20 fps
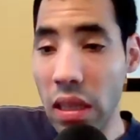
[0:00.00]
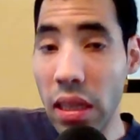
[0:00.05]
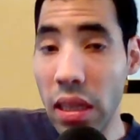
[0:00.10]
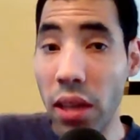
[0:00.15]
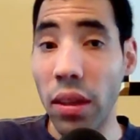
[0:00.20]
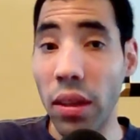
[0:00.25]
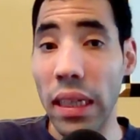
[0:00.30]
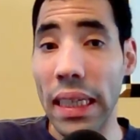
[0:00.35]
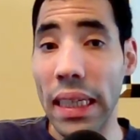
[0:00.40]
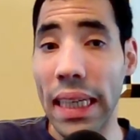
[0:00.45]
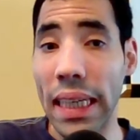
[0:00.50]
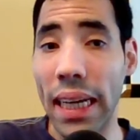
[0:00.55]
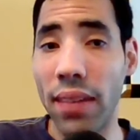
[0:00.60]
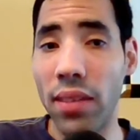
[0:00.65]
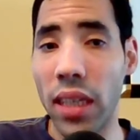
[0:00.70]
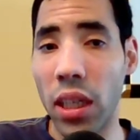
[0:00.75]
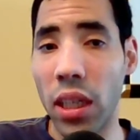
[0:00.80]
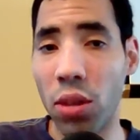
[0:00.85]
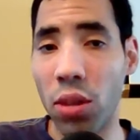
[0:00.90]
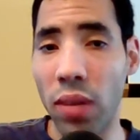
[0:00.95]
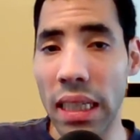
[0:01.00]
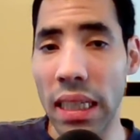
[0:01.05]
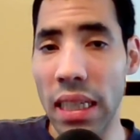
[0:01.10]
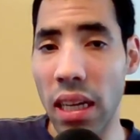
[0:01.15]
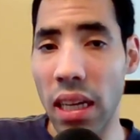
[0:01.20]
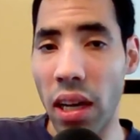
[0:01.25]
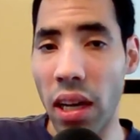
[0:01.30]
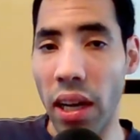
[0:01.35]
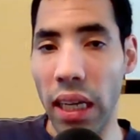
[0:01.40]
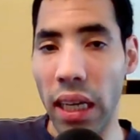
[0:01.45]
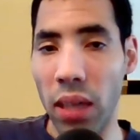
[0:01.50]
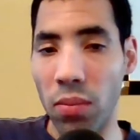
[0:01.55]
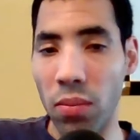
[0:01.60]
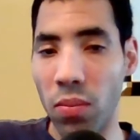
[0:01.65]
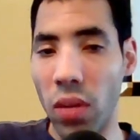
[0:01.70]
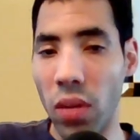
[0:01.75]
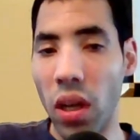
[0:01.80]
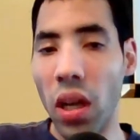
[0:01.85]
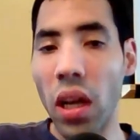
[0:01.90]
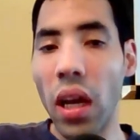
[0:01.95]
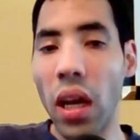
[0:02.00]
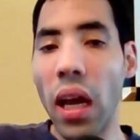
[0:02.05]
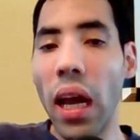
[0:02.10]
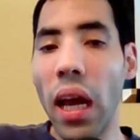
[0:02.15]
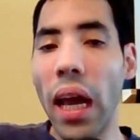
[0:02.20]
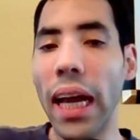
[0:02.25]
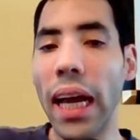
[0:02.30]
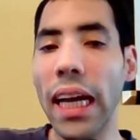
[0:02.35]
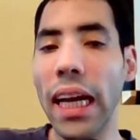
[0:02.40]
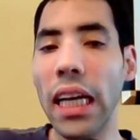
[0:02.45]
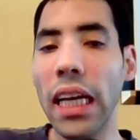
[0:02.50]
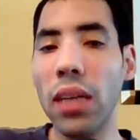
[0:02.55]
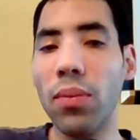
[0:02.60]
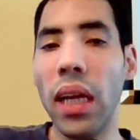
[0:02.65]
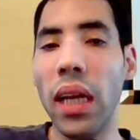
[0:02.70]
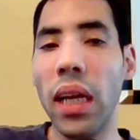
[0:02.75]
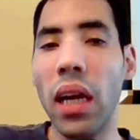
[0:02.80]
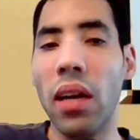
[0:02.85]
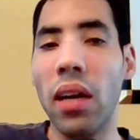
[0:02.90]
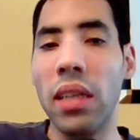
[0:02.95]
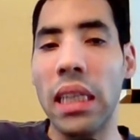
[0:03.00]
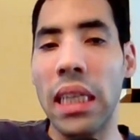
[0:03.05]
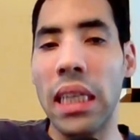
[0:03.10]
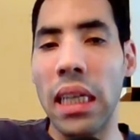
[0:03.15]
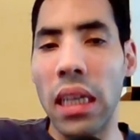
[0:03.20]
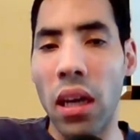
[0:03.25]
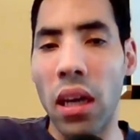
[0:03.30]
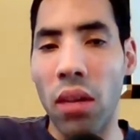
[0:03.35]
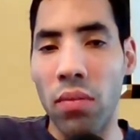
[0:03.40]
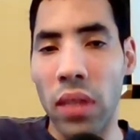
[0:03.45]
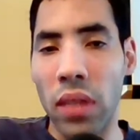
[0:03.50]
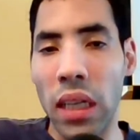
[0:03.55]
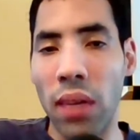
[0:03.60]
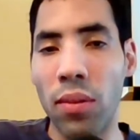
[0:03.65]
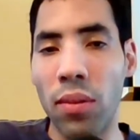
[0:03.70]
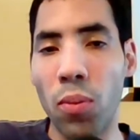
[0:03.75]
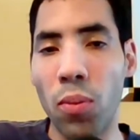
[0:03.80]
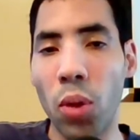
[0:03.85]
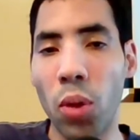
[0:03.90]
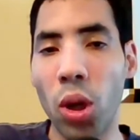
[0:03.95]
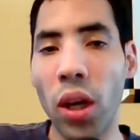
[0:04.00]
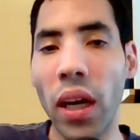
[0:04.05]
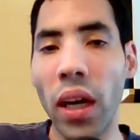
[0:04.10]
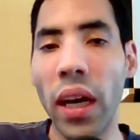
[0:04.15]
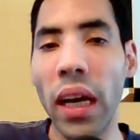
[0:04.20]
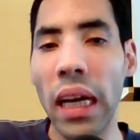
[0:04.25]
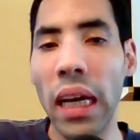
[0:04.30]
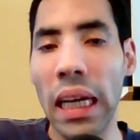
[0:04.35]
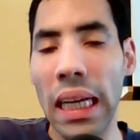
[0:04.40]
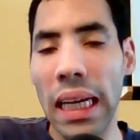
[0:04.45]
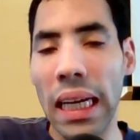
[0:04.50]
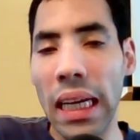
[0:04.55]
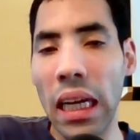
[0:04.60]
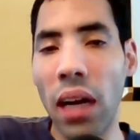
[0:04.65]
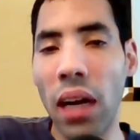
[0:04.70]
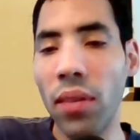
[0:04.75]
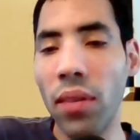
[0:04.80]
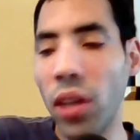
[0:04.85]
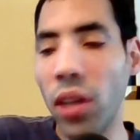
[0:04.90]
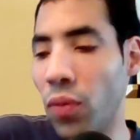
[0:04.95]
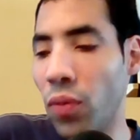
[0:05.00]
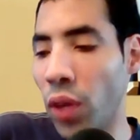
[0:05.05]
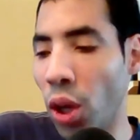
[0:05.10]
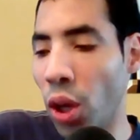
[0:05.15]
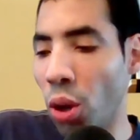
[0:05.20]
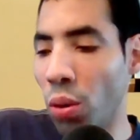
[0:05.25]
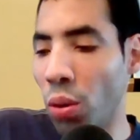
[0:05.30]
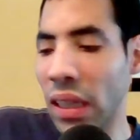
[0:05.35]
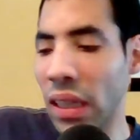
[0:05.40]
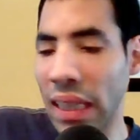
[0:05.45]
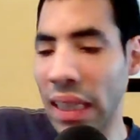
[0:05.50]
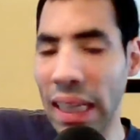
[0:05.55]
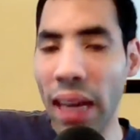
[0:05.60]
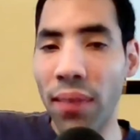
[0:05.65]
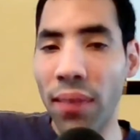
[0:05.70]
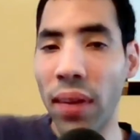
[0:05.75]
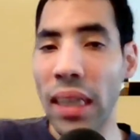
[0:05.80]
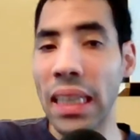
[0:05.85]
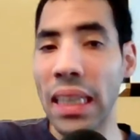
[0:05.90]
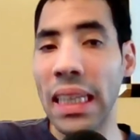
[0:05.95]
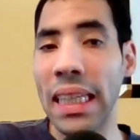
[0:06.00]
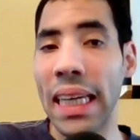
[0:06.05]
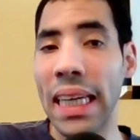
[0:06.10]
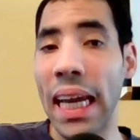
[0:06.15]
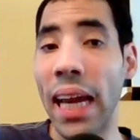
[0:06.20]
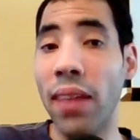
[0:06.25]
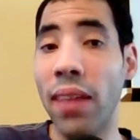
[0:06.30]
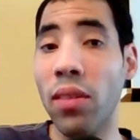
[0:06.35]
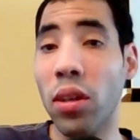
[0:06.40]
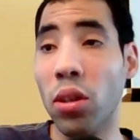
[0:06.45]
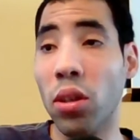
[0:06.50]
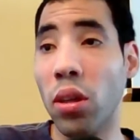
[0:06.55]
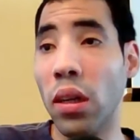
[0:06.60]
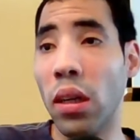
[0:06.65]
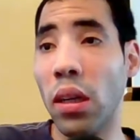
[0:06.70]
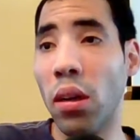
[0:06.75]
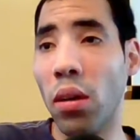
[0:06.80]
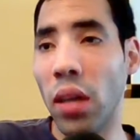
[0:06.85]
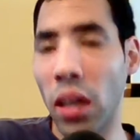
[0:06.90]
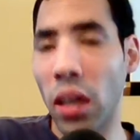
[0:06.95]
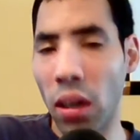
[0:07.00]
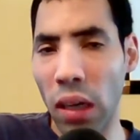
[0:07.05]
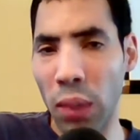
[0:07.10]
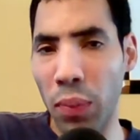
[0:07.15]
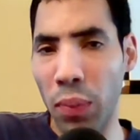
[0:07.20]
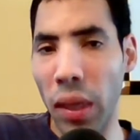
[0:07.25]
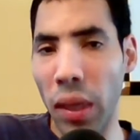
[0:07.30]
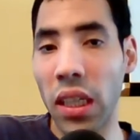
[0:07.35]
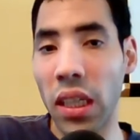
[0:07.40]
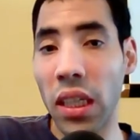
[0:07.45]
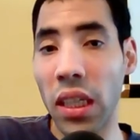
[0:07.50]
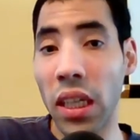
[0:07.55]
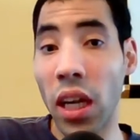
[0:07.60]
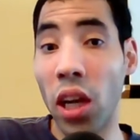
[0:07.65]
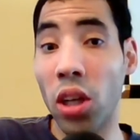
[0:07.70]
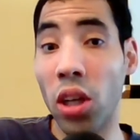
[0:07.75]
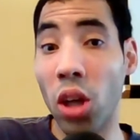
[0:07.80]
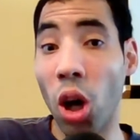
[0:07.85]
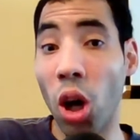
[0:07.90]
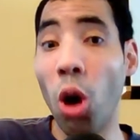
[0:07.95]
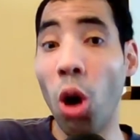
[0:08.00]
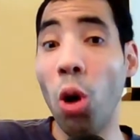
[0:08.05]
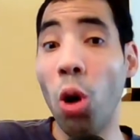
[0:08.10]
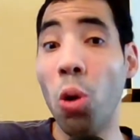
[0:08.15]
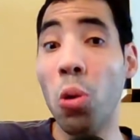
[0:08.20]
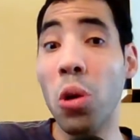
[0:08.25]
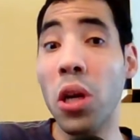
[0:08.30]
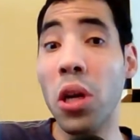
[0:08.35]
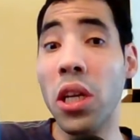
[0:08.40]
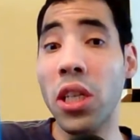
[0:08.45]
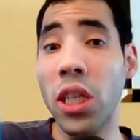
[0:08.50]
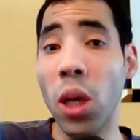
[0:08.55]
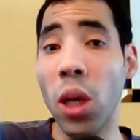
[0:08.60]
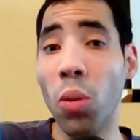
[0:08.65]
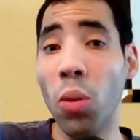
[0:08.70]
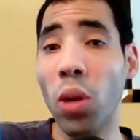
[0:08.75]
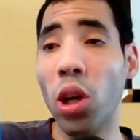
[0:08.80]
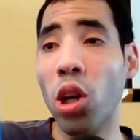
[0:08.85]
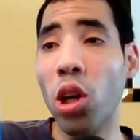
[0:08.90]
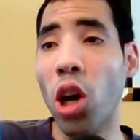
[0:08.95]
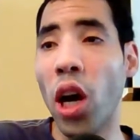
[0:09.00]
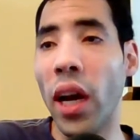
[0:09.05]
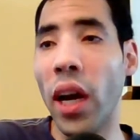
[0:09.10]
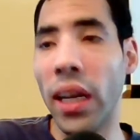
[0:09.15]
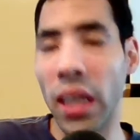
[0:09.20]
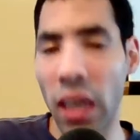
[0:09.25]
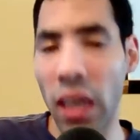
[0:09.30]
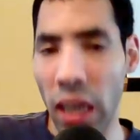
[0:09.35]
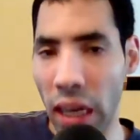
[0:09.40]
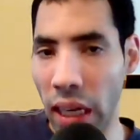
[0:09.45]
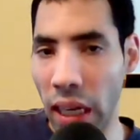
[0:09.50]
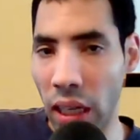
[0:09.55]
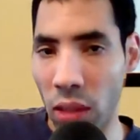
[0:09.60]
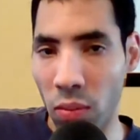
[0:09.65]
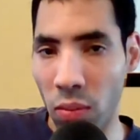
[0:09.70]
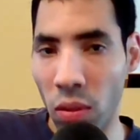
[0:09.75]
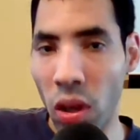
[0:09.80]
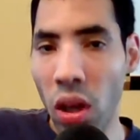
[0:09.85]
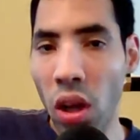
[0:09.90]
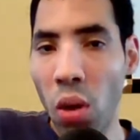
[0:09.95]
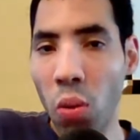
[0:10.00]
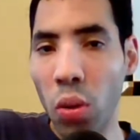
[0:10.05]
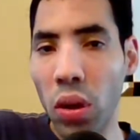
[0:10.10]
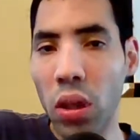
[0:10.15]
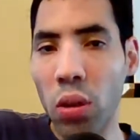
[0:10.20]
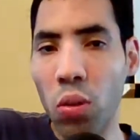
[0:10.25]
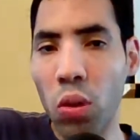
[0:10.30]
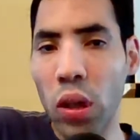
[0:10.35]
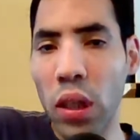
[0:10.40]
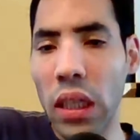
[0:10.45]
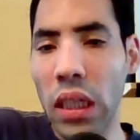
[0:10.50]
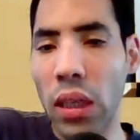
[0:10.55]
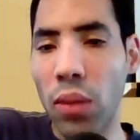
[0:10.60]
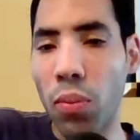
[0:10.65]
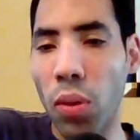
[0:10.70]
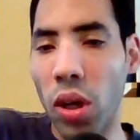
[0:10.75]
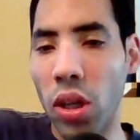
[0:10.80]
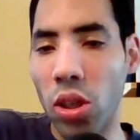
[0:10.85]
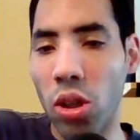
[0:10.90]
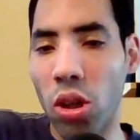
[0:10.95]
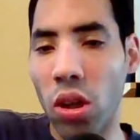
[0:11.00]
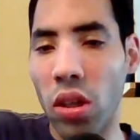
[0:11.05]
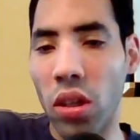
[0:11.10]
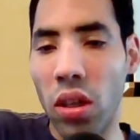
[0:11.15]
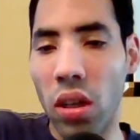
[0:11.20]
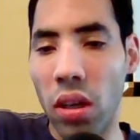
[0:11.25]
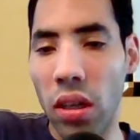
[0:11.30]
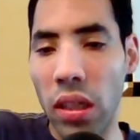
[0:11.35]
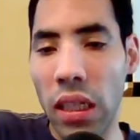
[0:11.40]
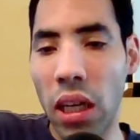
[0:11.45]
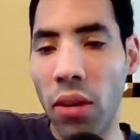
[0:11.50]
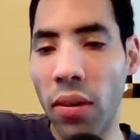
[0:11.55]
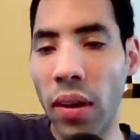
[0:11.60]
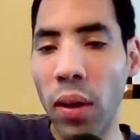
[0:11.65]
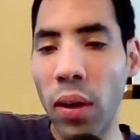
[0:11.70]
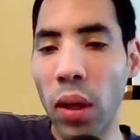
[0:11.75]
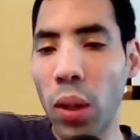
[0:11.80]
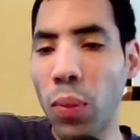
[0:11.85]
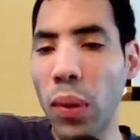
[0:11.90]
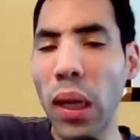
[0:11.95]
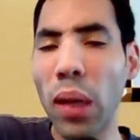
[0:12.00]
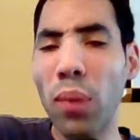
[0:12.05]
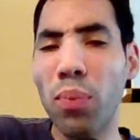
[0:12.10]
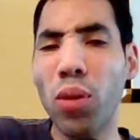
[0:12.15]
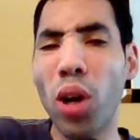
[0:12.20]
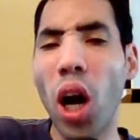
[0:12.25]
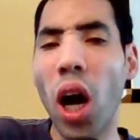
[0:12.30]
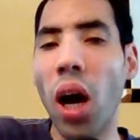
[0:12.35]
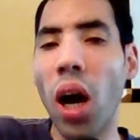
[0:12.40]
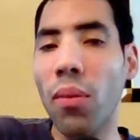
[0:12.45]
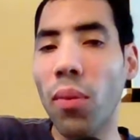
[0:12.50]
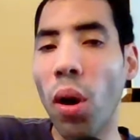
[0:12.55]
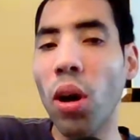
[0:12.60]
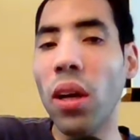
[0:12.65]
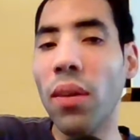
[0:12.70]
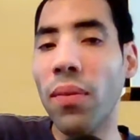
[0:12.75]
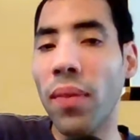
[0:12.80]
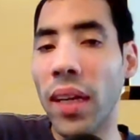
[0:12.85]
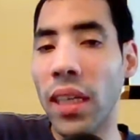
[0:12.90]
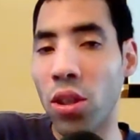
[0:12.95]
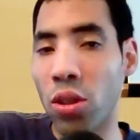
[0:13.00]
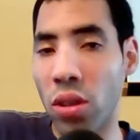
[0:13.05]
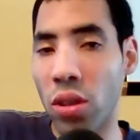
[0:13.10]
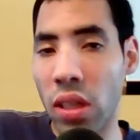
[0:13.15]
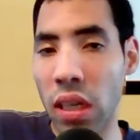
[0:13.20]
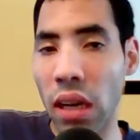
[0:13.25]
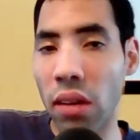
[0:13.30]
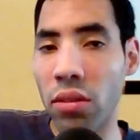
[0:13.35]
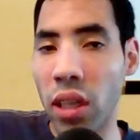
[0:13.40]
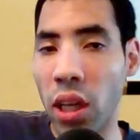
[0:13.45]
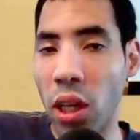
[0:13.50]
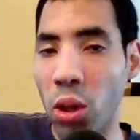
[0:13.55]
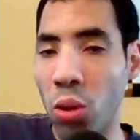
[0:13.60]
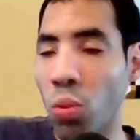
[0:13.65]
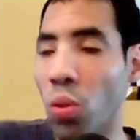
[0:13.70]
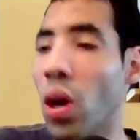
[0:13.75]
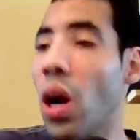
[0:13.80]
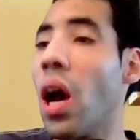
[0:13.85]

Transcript: doing the games anyways, hey guys, me on um, Tubbs Poker and I'm gonna review the Avengers game That's the uh, beach now, holy shit, what a ride. And, wait, let's get the plot, uh, shall we? Let's make the plot of all the Avengers, I'll tell you.